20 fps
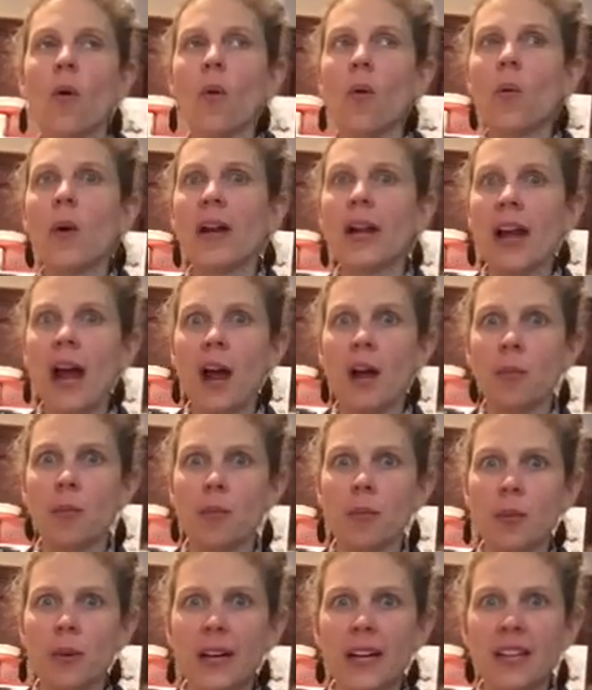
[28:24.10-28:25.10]
when I
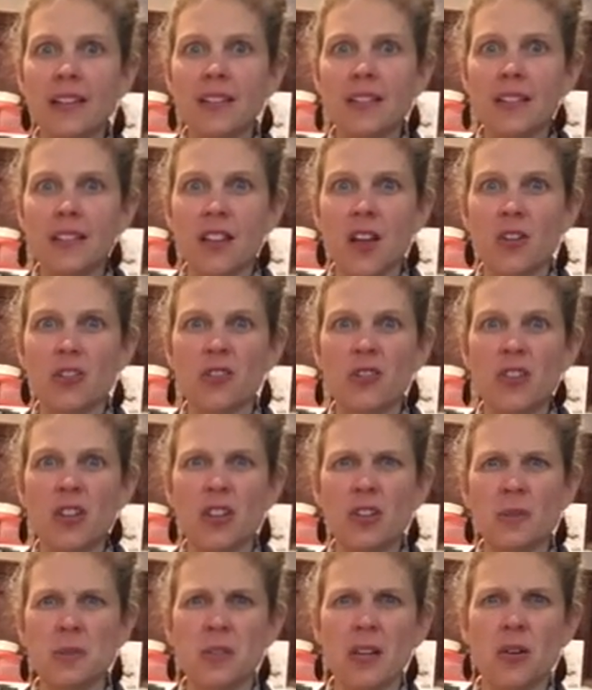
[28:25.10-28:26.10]
breathed those
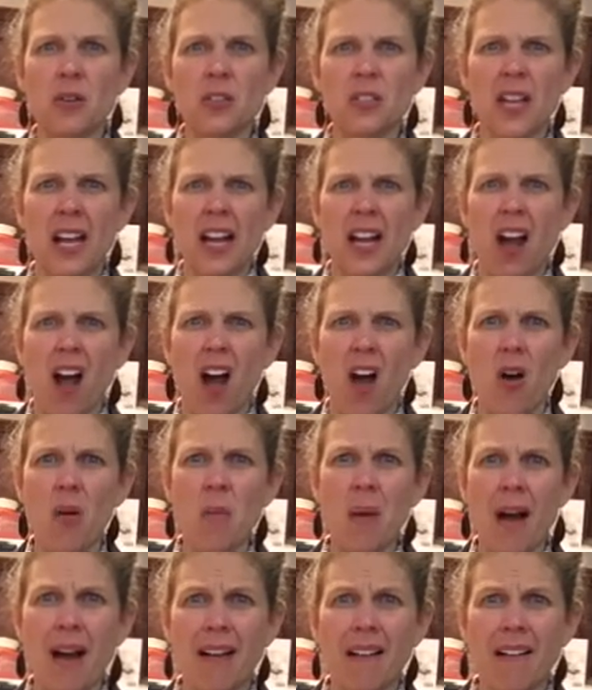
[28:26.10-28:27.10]
fumes, I was like, oh
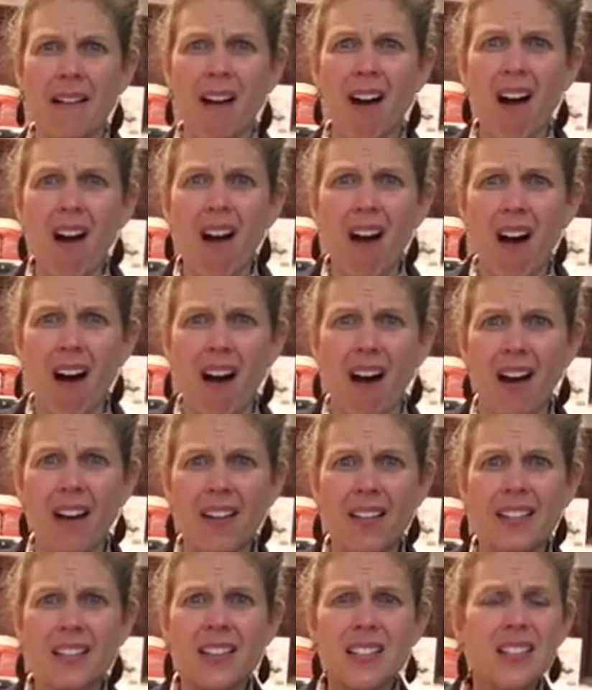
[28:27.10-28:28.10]
my God,
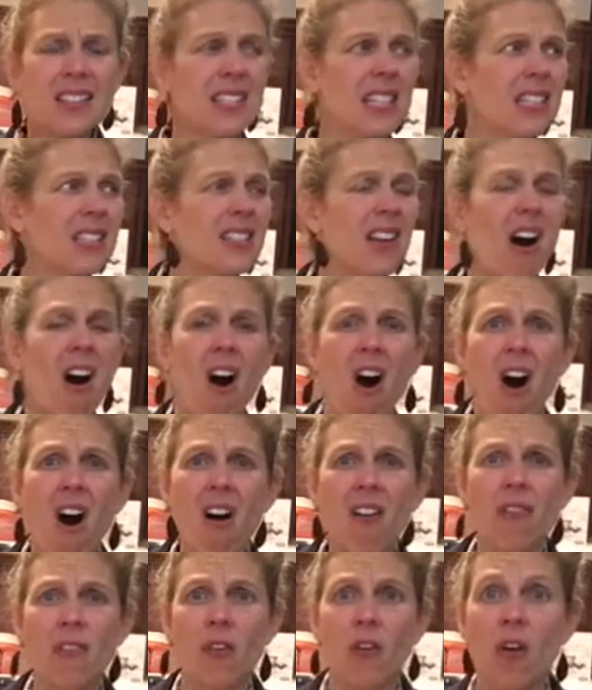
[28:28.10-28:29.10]
this is
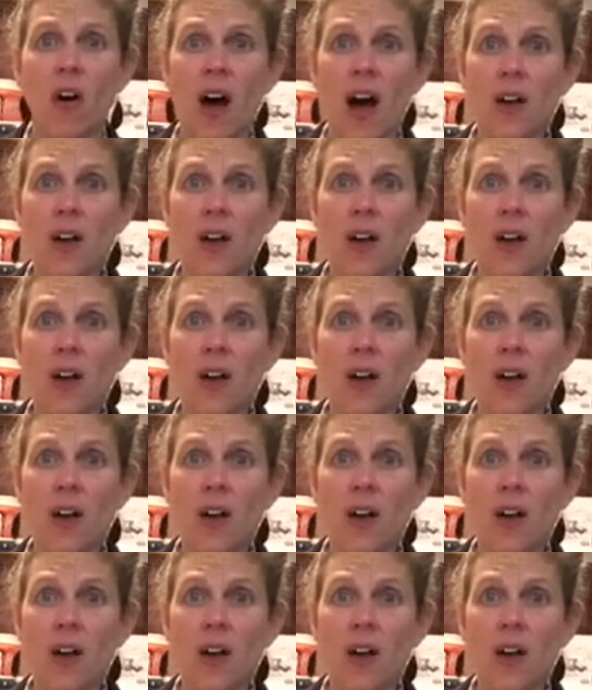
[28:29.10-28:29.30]
awful.